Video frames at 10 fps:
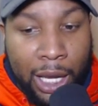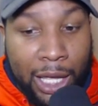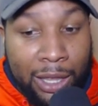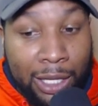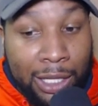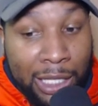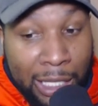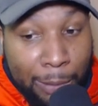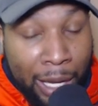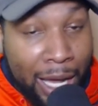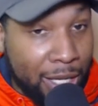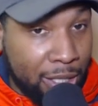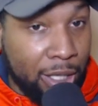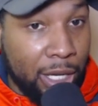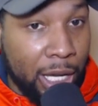And the deep
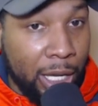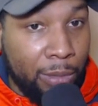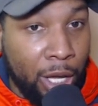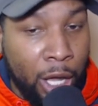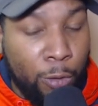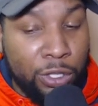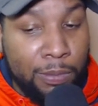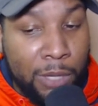passing game was